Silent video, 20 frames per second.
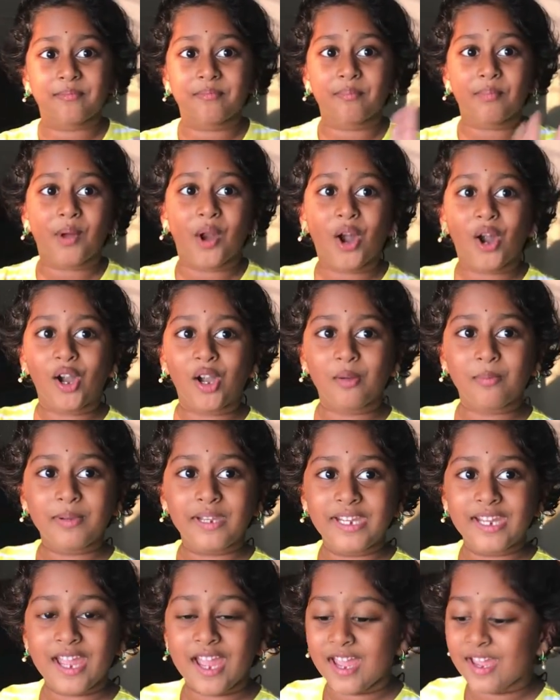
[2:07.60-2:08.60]

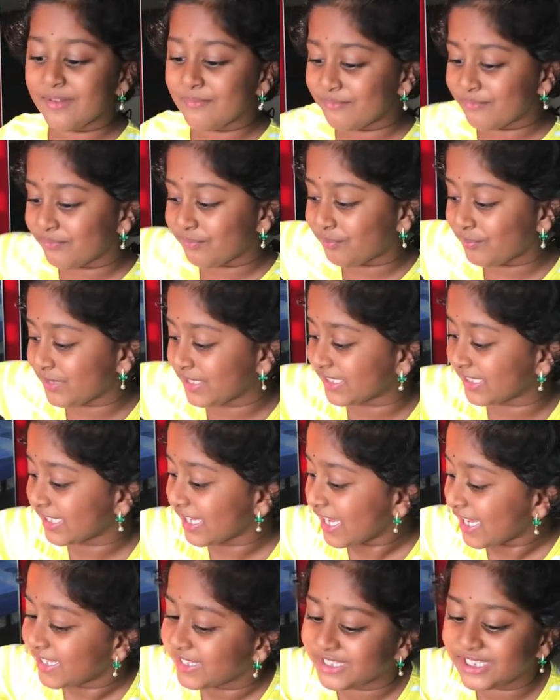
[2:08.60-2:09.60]
Barbie and
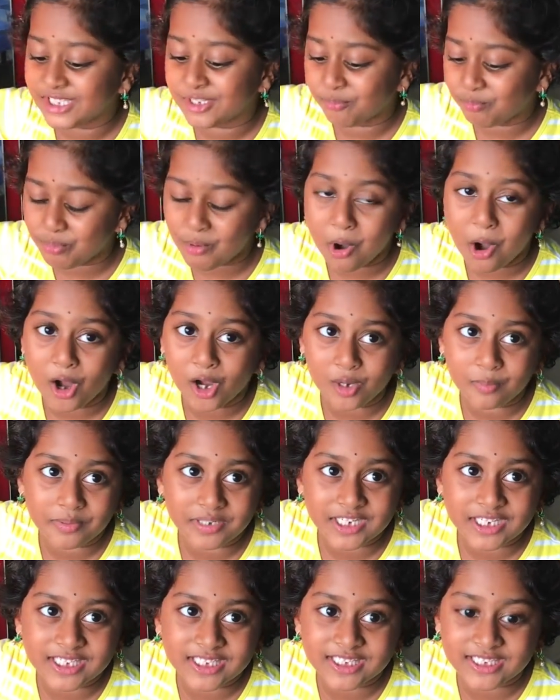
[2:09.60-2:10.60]
these
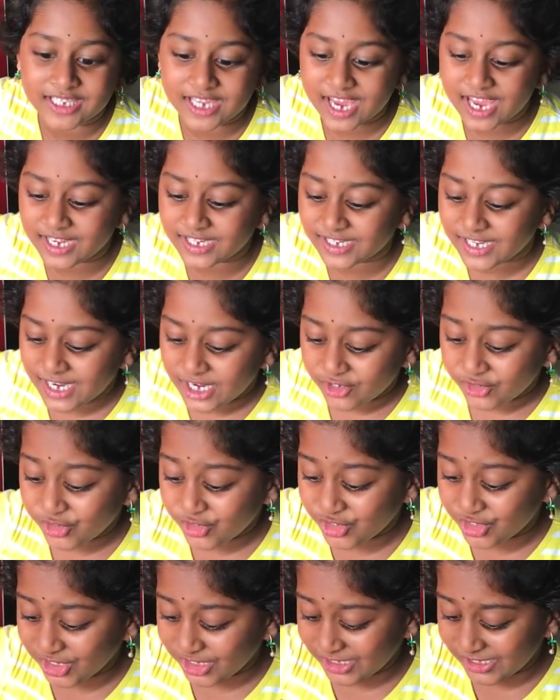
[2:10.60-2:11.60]
Barbies can,
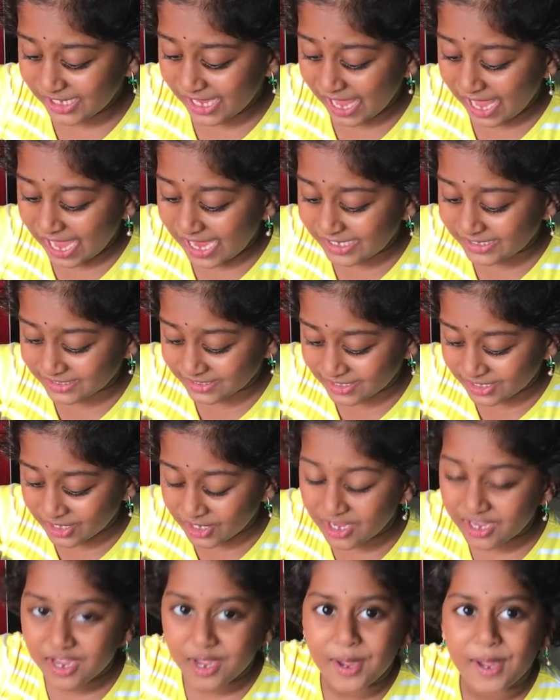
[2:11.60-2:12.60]
she has
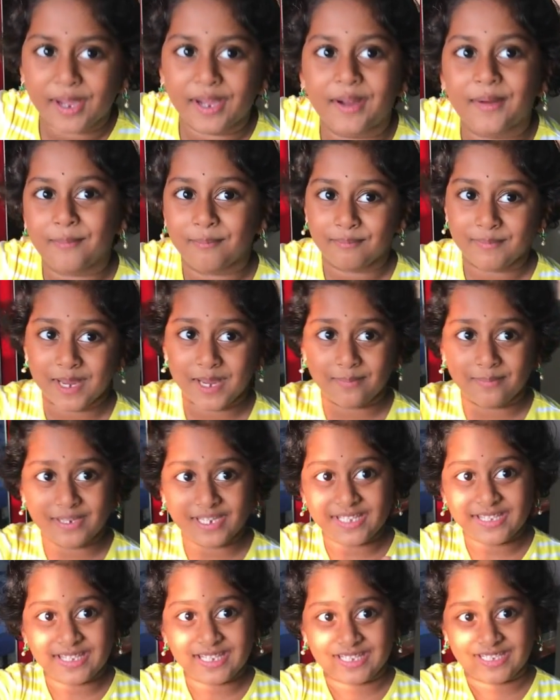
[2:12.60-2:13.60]

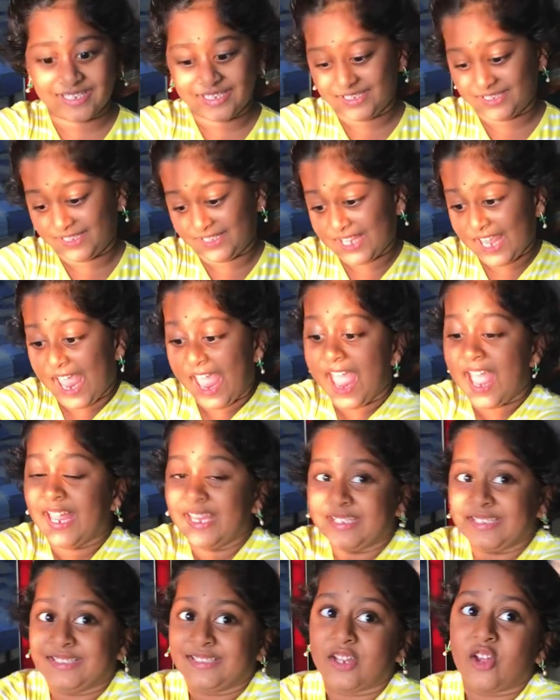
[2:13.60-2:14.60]
maybe this
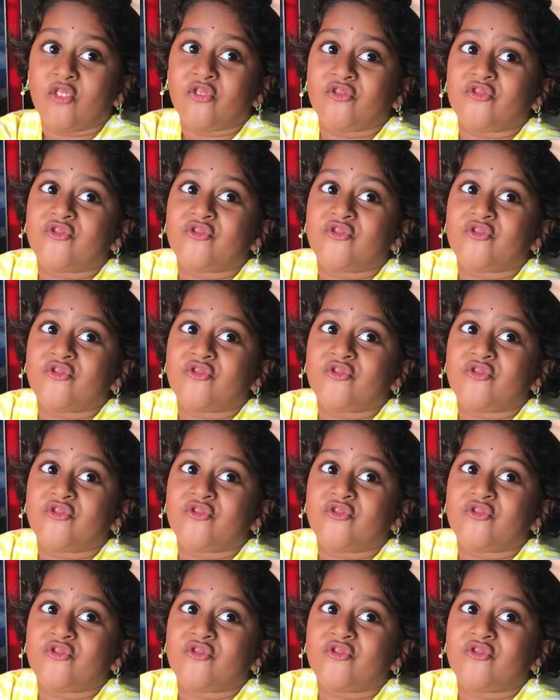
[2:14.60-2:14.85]
has a